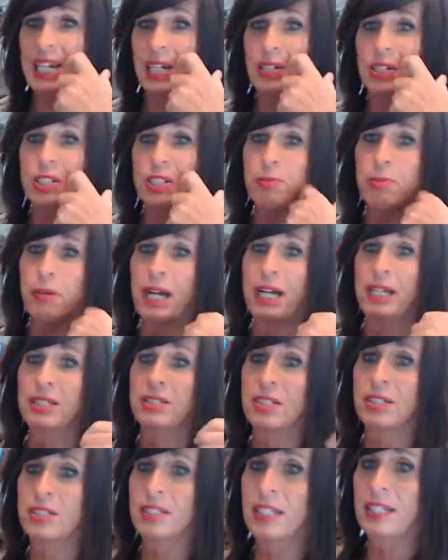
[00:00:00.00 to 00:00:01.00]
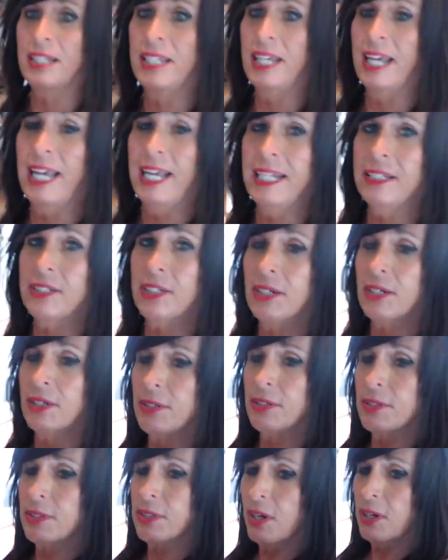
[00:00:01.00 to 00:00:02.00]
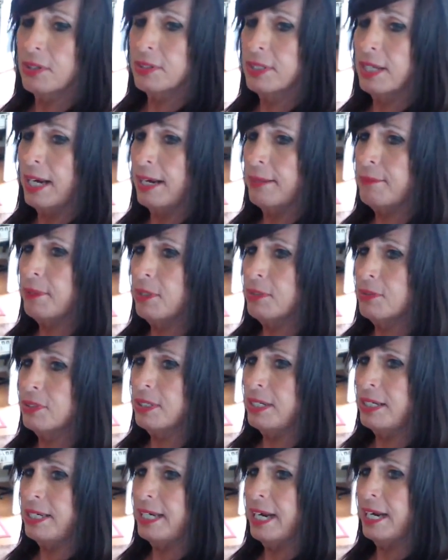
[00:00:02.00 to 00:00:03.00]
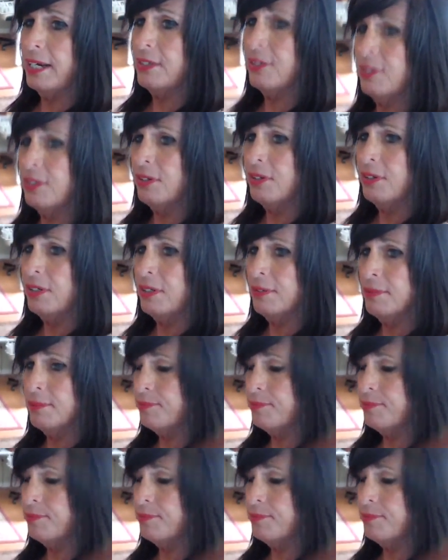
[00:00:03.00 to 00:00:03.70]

our spices in. Hey, Dill, long time no see. How you doing?